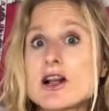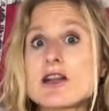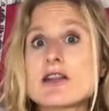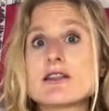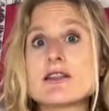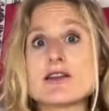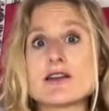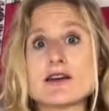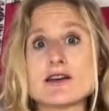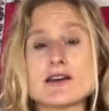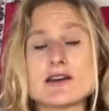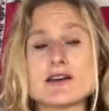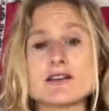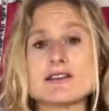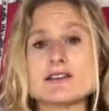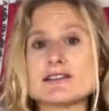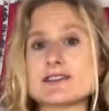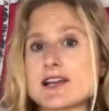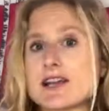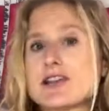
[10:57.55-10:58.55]
the
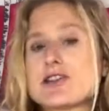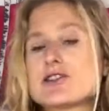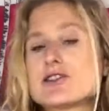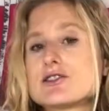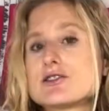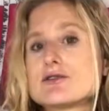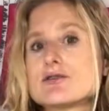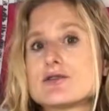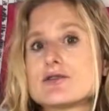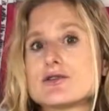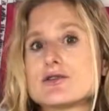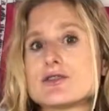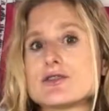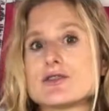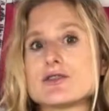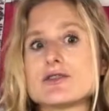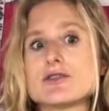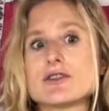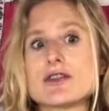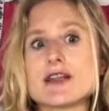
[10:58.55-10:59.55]
desire,
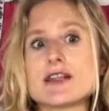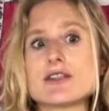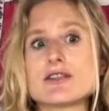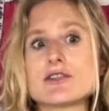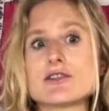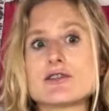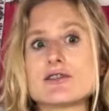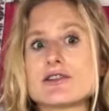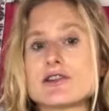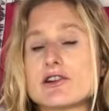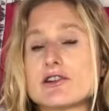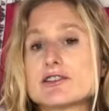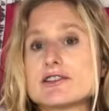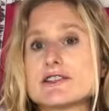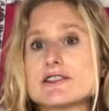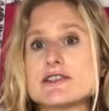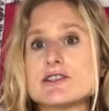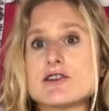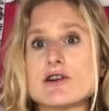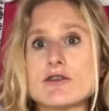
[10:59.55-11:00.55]
or like the
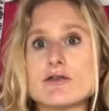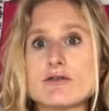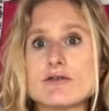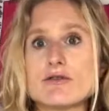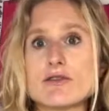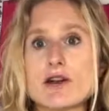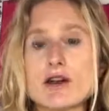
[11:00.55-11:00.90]
curiosity of